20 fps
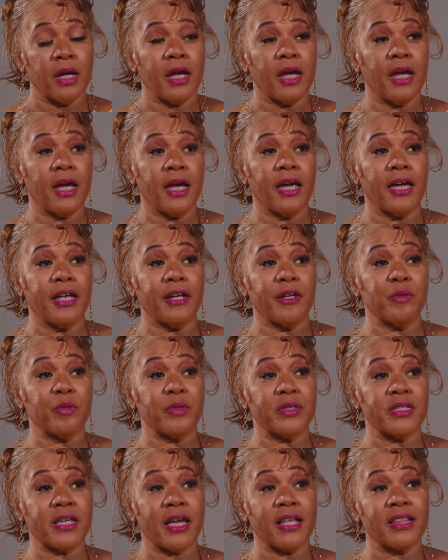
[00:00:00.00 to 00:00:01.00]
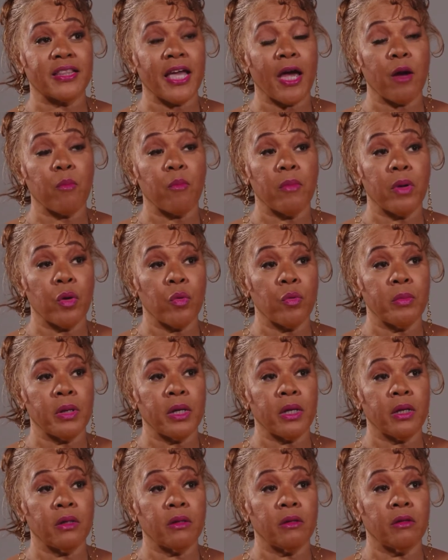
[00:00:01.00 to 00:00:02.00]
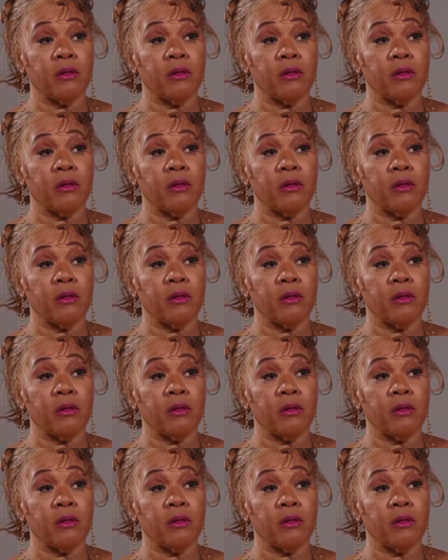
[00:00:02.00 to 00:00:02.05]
And it was at that moment,